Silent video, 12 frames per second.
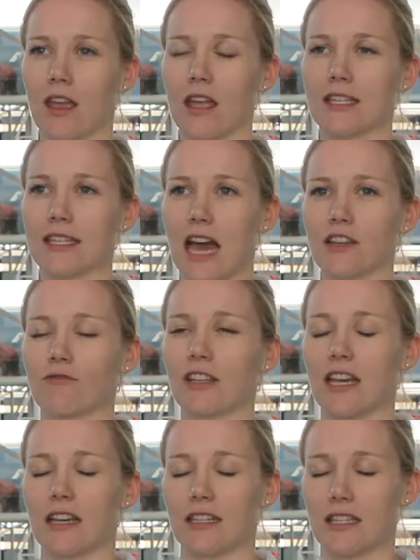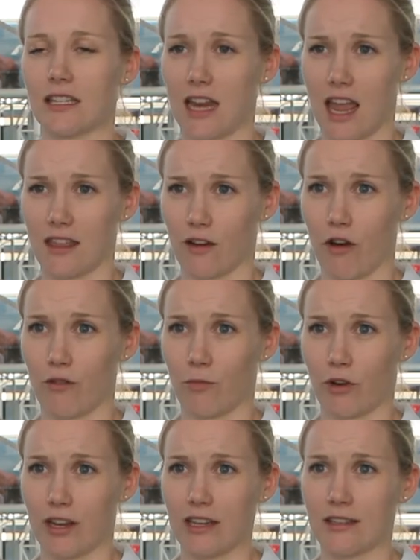start to really understand their own
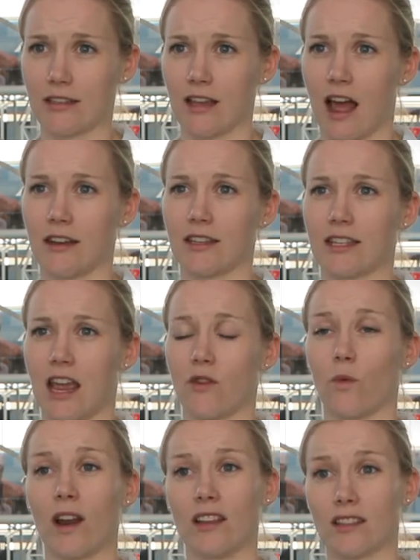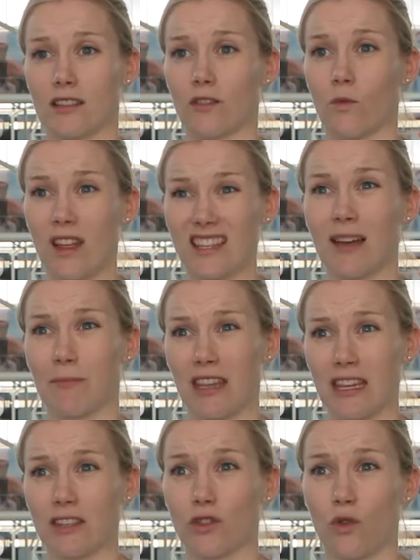bodies, understand when, it's, when
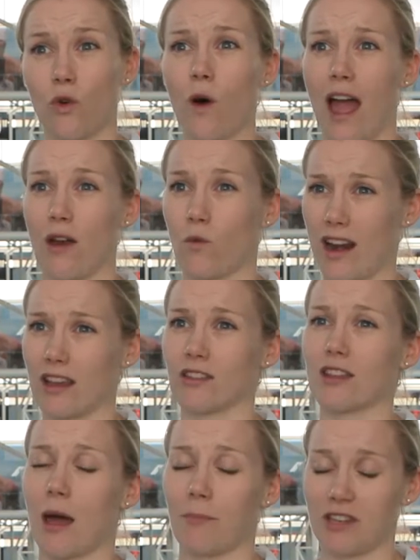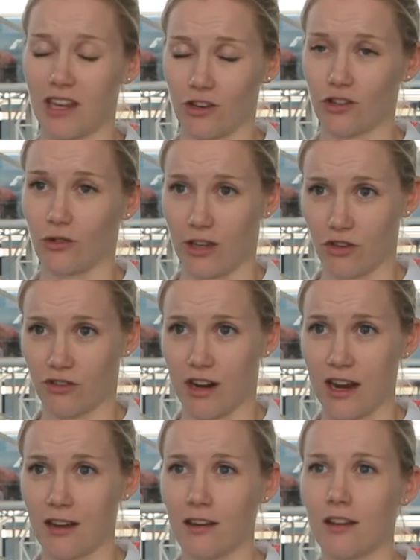something is sore and when it's a potential
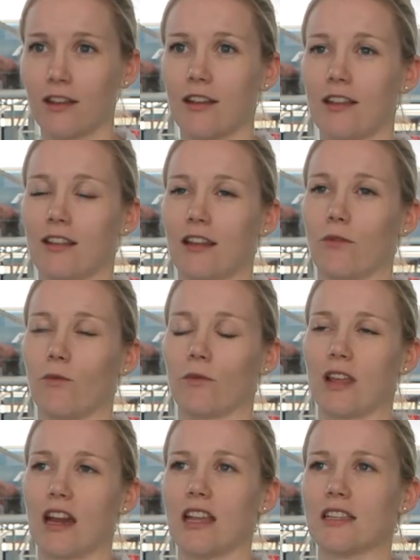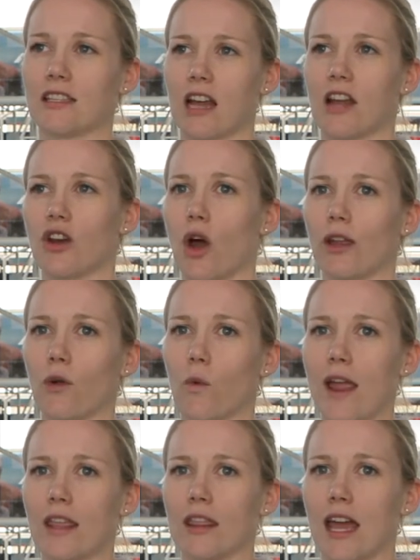injury. They, they need to start knowing
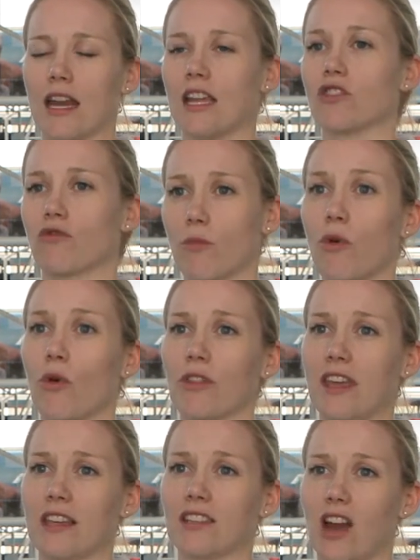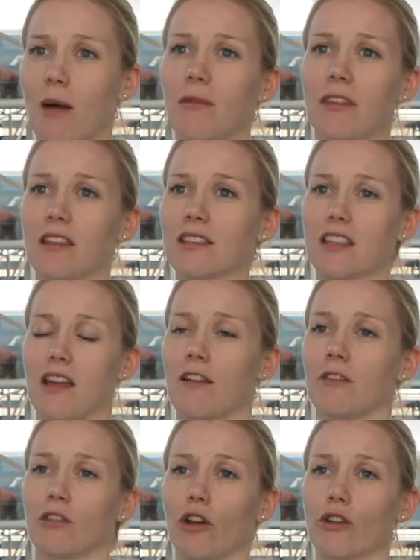when they need to report these type of things to
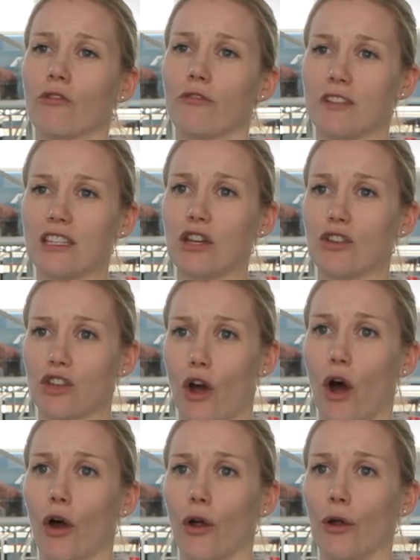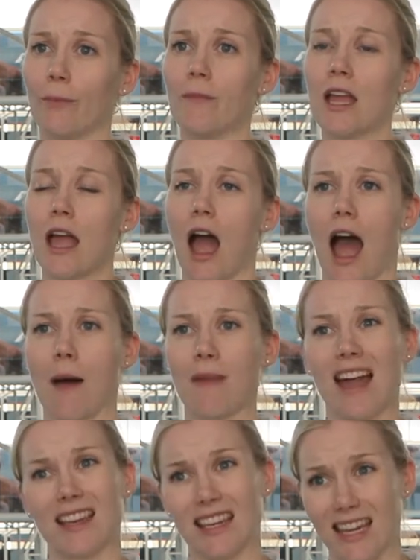their local physios at home um,
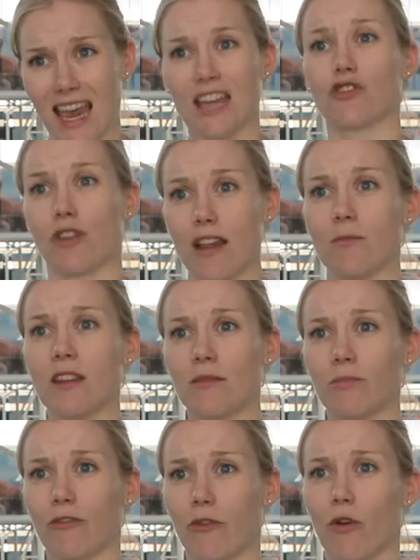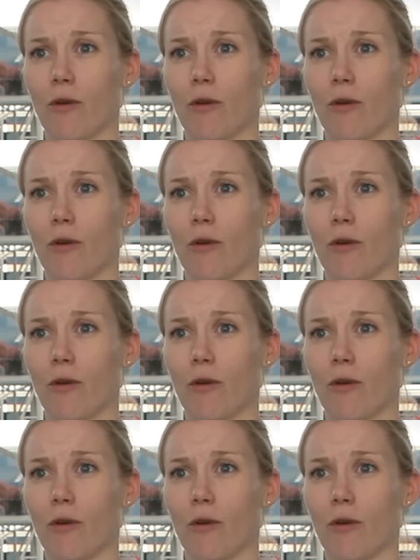and get treatment before